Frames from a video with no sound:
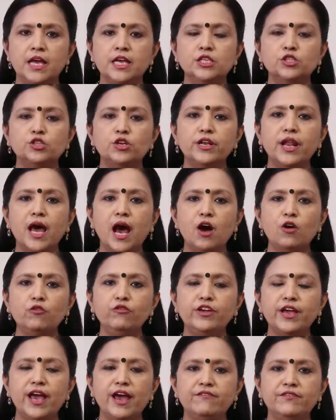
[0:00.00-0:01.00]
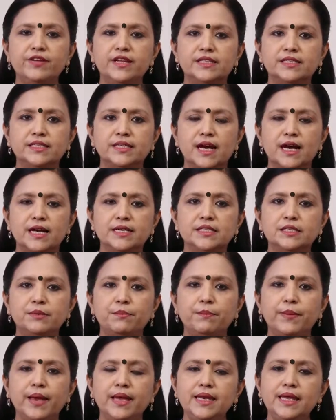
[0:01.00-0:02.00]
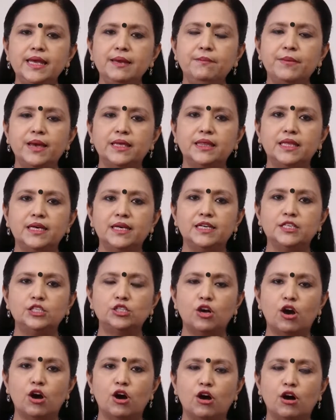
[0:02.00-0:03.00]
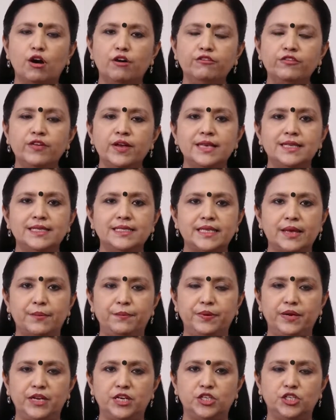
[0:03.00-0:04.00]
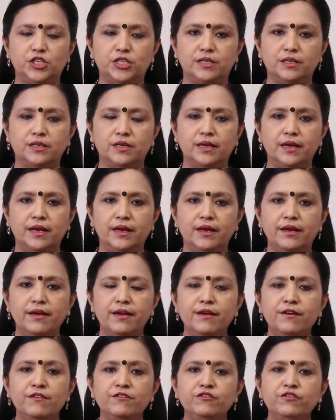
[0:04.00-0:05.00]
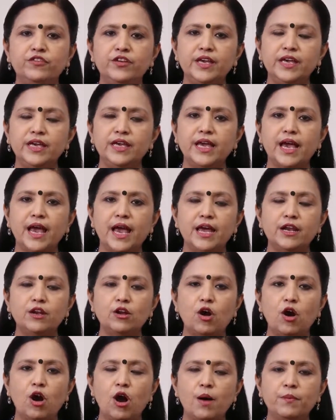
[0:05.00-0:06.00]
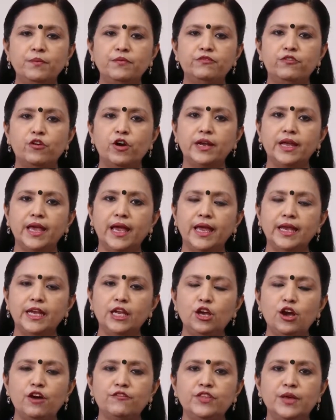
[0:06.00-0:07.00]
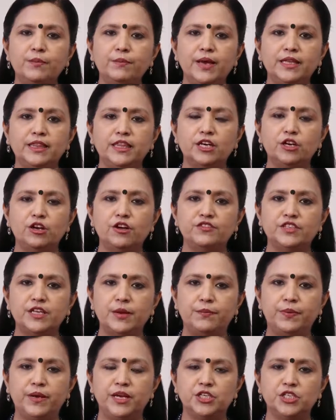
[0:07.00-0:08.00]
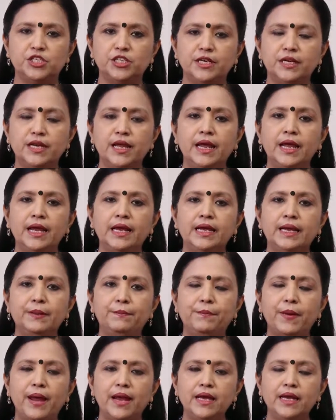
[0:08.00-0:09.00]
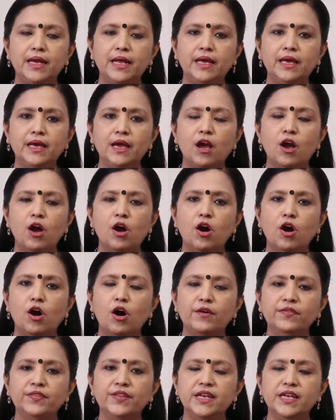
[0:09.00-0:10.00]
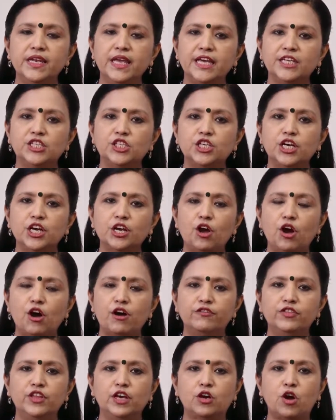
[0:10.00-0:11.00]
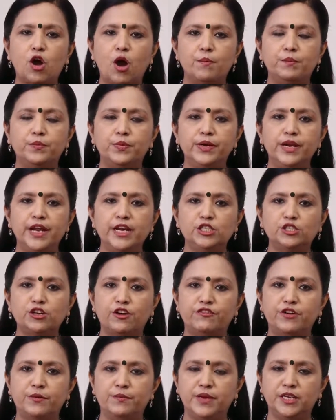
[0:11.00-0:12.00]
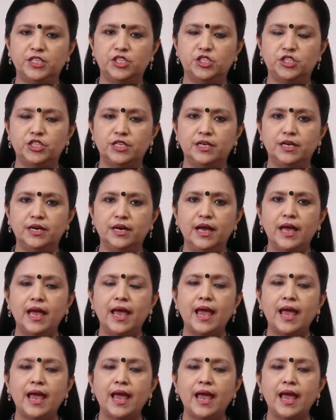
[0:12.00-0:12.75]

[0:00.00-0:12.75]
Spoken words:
So now we have discussed many methods of separation. We can opt for any of the method of separation depending on the nature of the components of a mixture